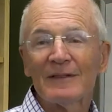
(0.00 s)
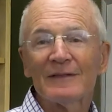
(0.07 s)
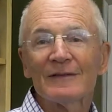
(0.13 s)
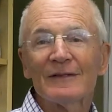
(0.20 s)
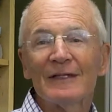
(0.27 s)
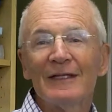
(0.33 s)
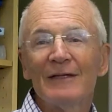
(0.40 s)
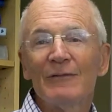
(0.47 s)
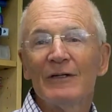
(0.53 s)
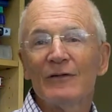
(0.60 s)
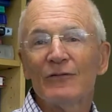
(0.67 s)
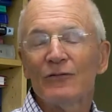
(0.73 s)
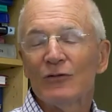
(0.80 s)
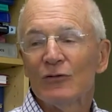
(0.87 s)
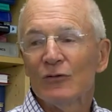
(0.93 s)
Because
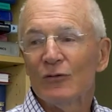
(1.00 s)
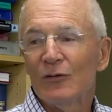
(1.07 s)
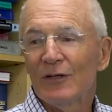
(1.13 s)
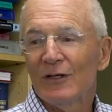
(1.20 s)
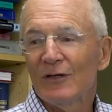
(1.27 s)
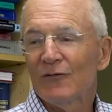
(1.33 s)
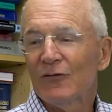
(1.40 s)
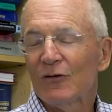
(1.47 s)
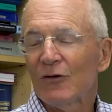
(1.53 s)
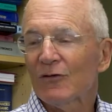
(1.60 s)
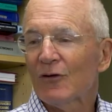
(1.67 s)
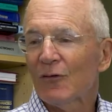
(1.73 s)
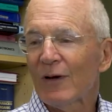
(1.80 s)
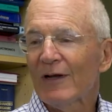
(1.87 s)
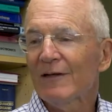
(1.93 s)
even if you
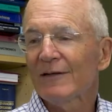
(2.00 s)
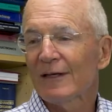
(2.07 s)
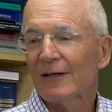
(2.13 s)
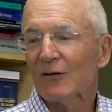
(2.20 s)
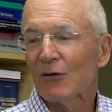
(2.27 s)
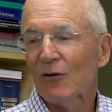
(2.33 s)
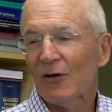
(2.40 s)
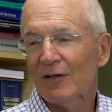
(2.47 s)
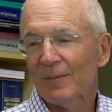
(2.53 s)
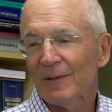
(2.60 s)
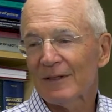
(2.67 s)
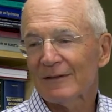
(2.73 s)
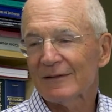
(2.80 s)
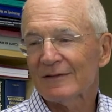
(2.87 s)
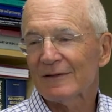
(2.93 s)
don't know anything at
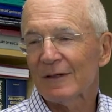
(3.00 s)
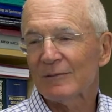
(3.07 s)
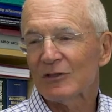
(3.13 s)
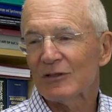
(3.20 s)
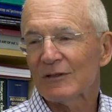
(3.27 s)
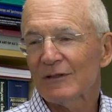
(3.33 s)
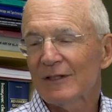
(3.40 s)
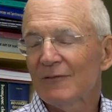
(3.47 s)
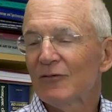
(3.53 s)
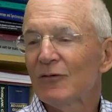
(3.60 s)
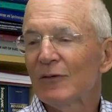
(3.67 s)
all about the subject,